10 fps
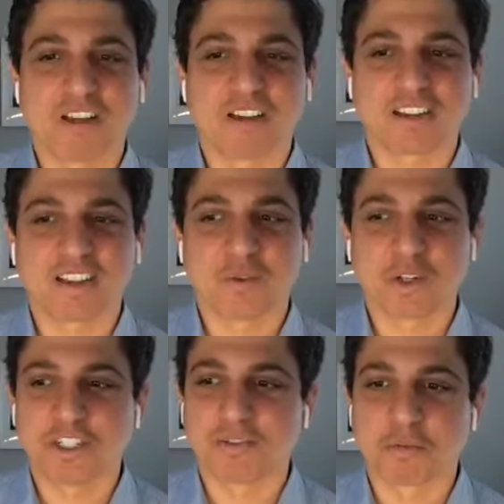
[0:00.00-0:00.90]
to
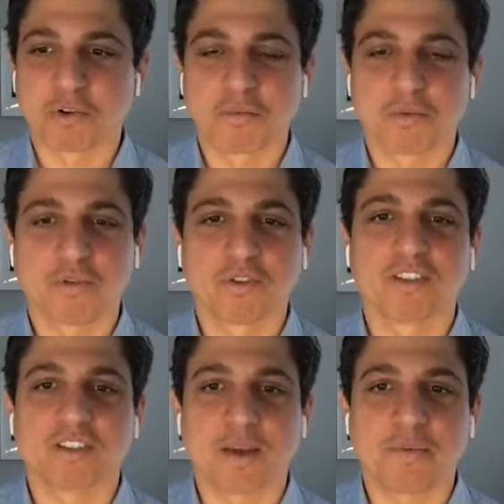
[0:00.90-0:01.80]
once you have the pre-approval,
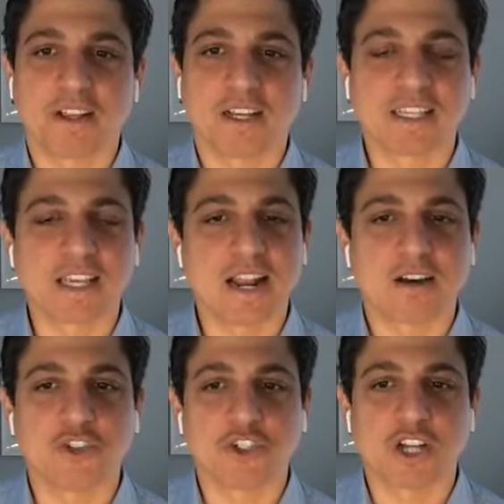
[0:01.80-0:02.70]
it's time to like get
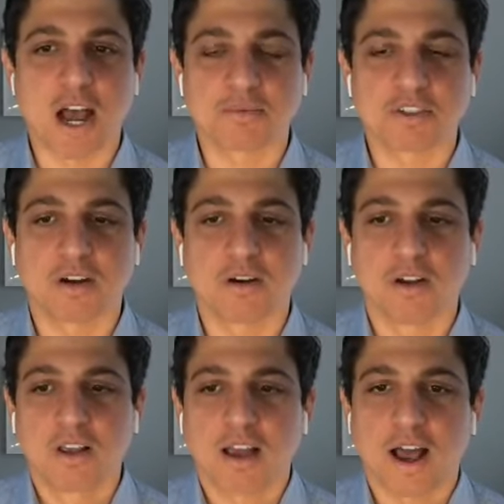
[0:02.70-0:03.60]
out and shop. So
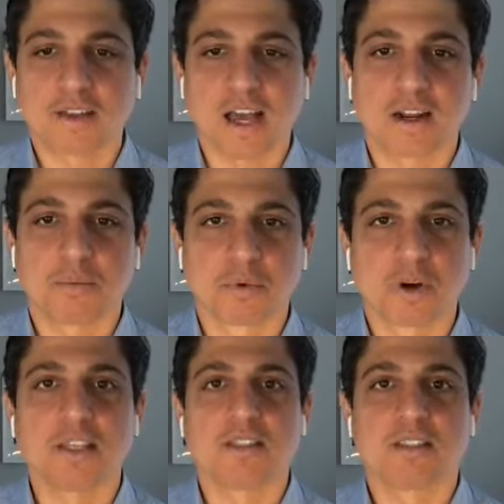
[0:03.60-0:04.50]
I got a
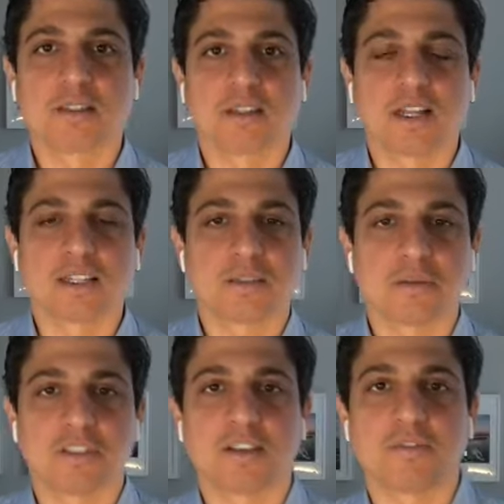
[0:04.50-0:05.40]
pretty like
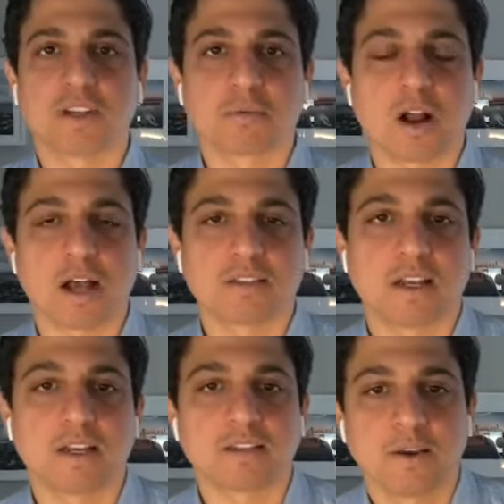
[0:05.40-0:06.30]
specific
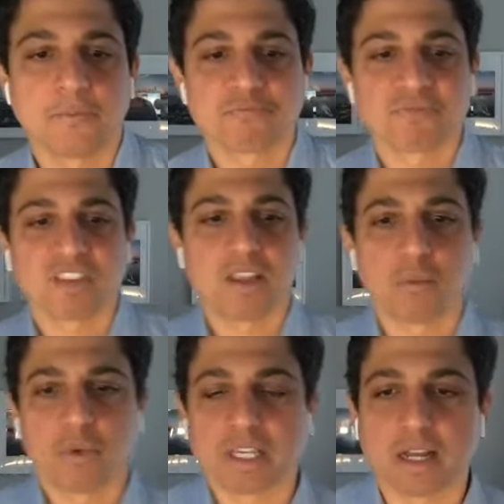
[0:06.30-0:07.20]
process that
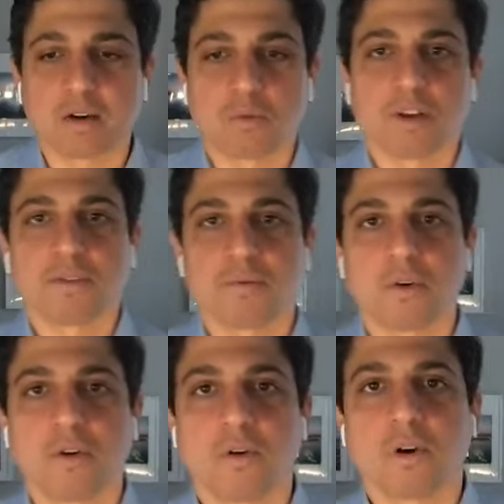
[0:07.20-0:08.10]
we kind of run
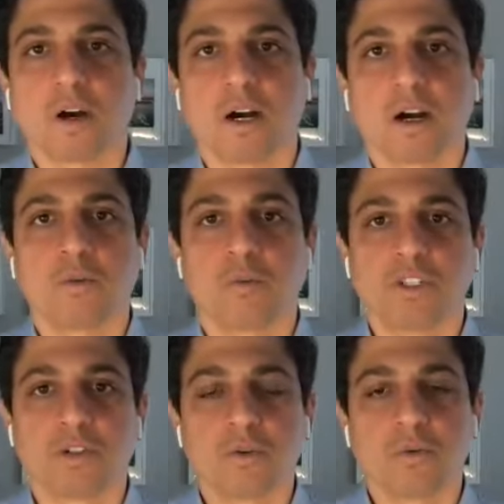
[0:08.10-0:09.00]
through when
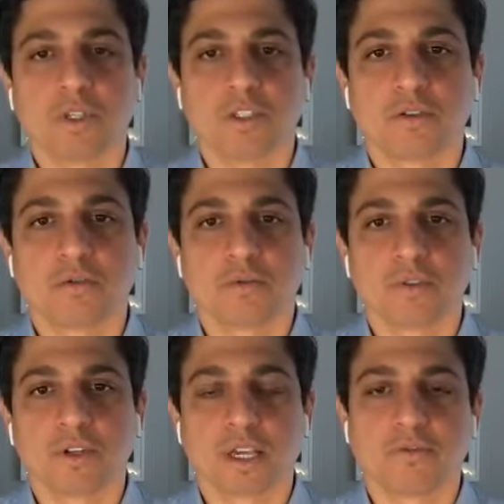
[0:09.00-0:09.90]
you're
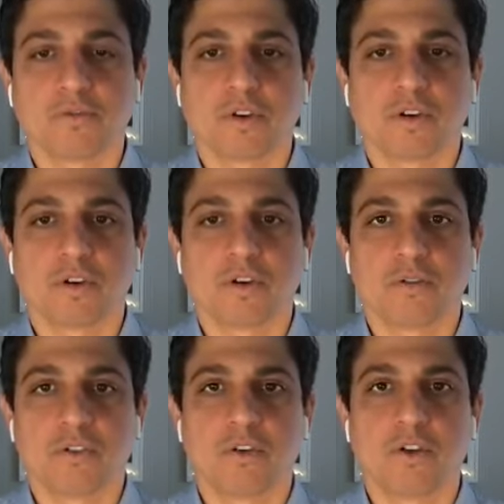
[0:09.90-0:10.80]
looking for
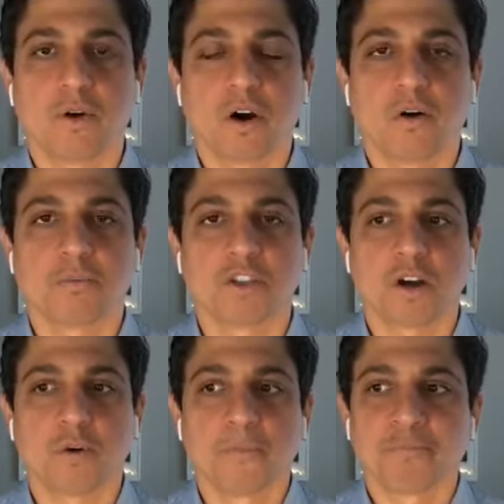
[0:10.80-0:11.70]
your new home. So